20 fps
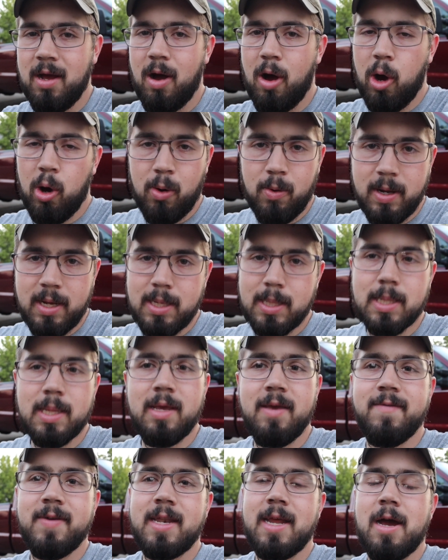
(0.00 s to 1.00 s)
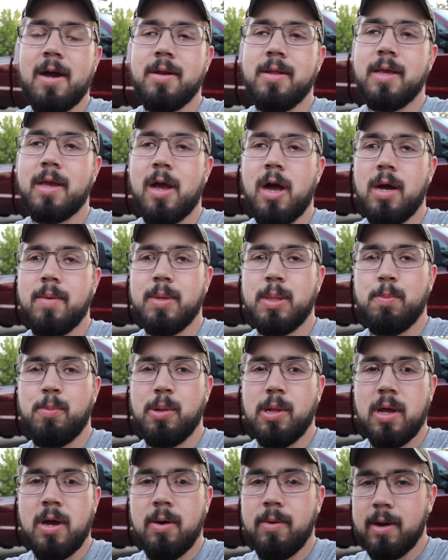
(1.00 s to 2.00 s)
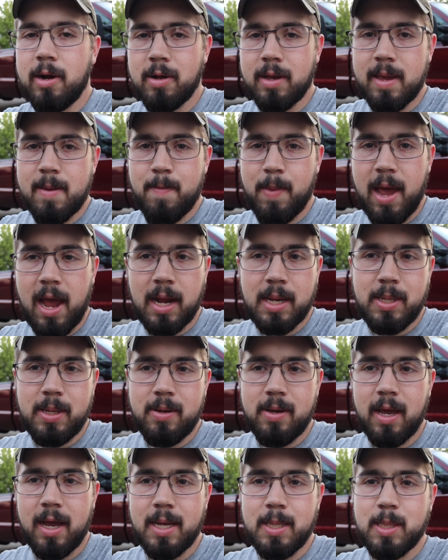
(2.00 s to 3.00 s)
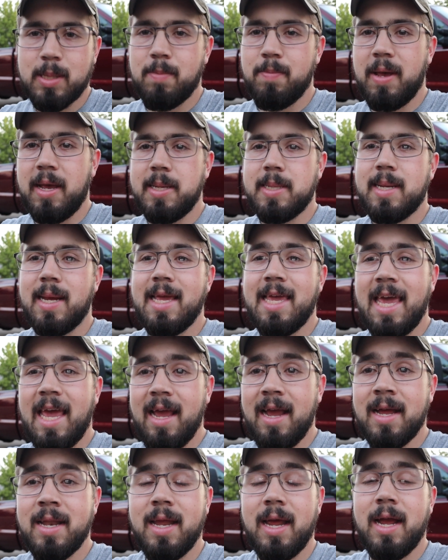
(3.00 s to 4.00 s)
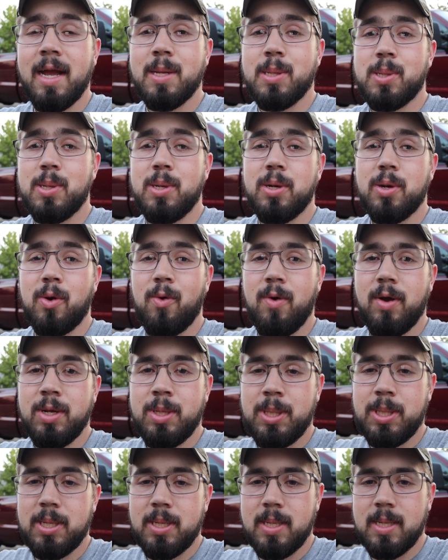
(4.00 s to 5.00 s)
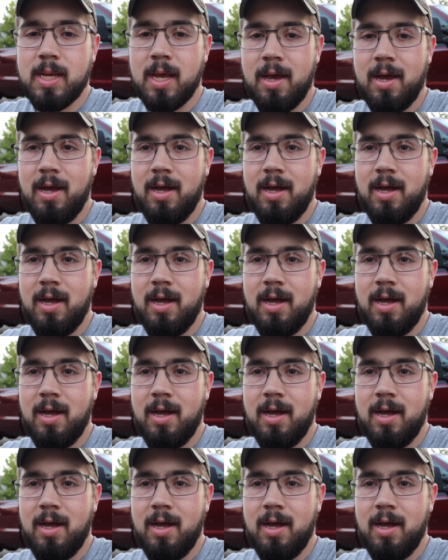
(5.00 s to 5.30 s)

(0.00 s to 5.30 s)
always leave it down in the comments below and I'll get back to you guys the best I can to answer your questions.